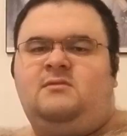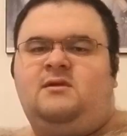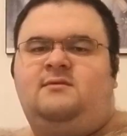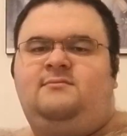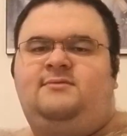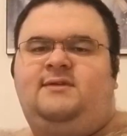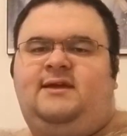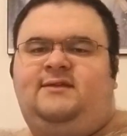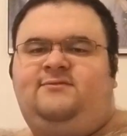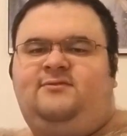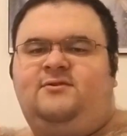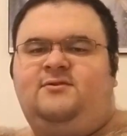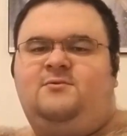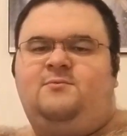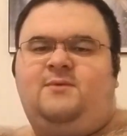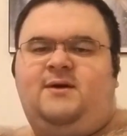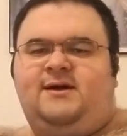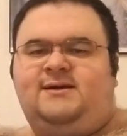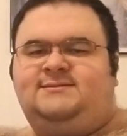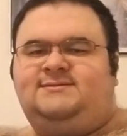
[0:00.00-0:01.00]
they took
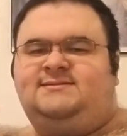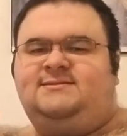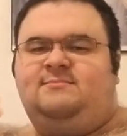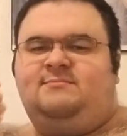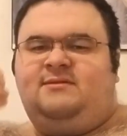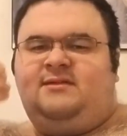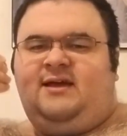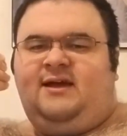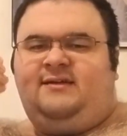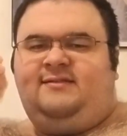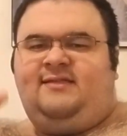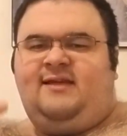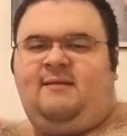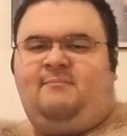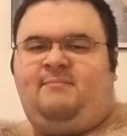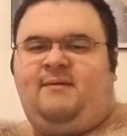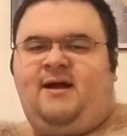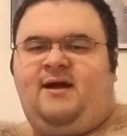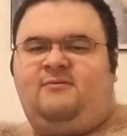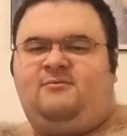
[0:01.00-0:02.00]
away some of like
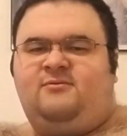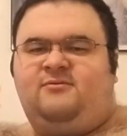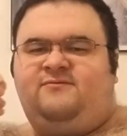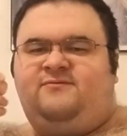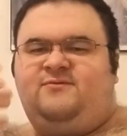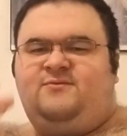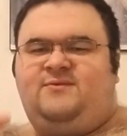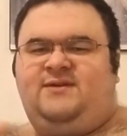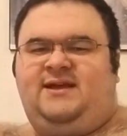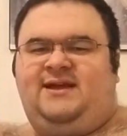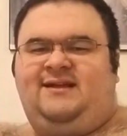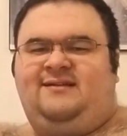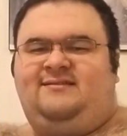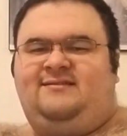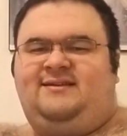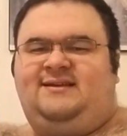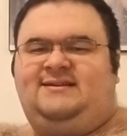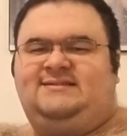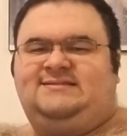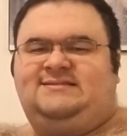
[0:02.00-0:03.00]
that powerful
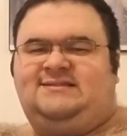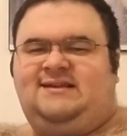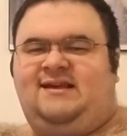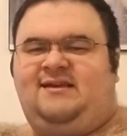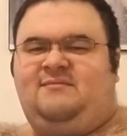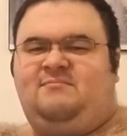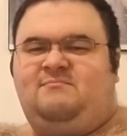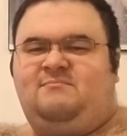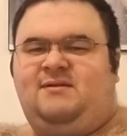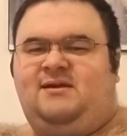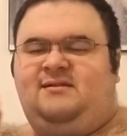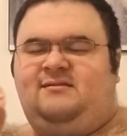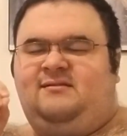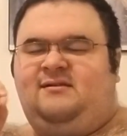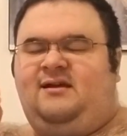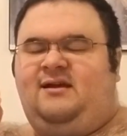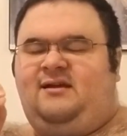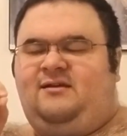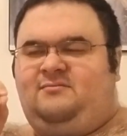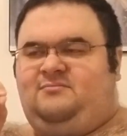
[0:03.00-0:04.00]
Andes like mint,
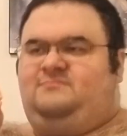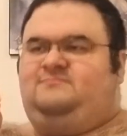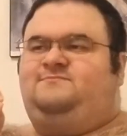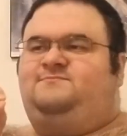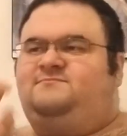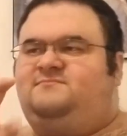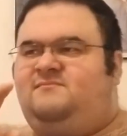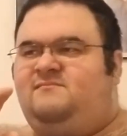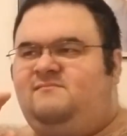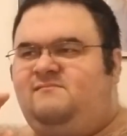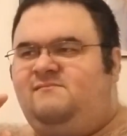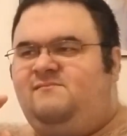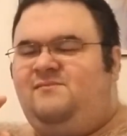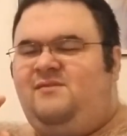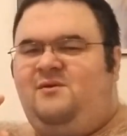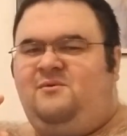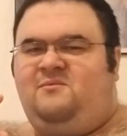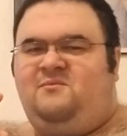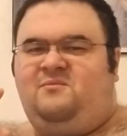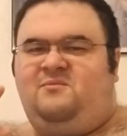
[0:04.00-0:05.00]
like
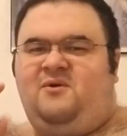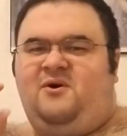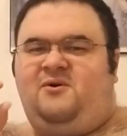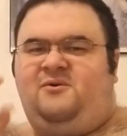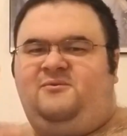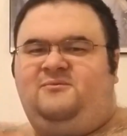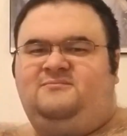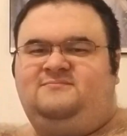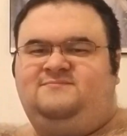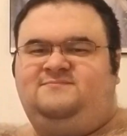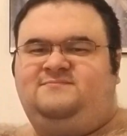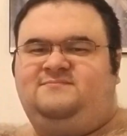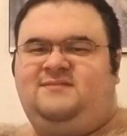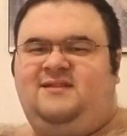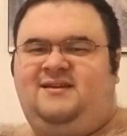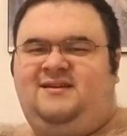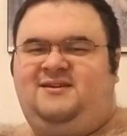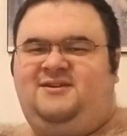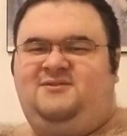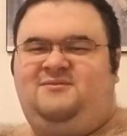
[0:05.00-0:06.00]
whoa,
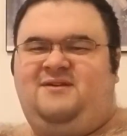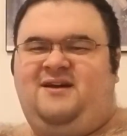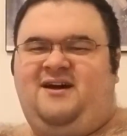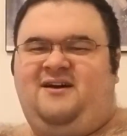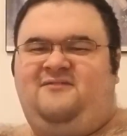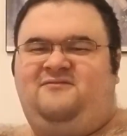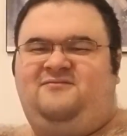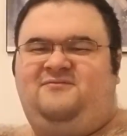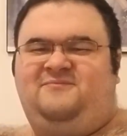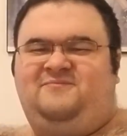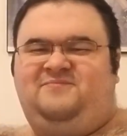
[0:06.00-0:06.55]
like you have